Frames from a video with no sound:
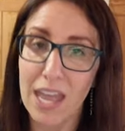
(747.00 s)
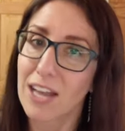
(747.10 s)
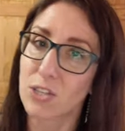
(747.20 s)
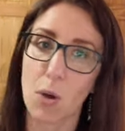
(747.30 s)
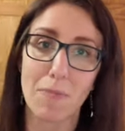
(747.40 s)

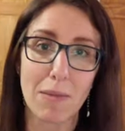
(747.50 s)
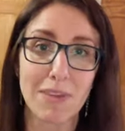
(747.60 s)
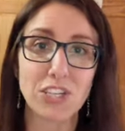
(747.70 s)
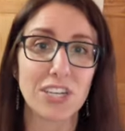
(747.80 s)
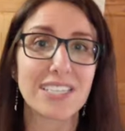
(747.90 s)
So my
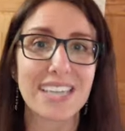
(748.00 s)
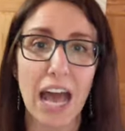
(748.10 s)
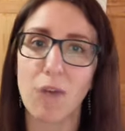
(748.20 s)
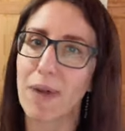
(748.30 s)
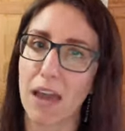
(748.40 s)
mission is to
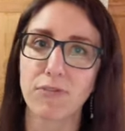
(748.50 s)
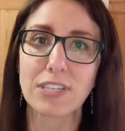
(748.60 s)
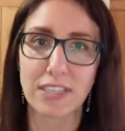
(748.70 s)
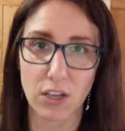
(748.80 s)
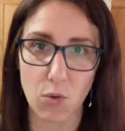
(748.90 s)
help every
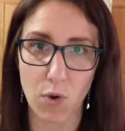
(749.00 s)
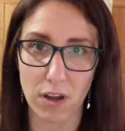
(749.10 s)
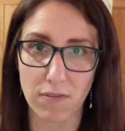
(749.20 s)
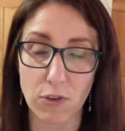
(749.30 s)
single one of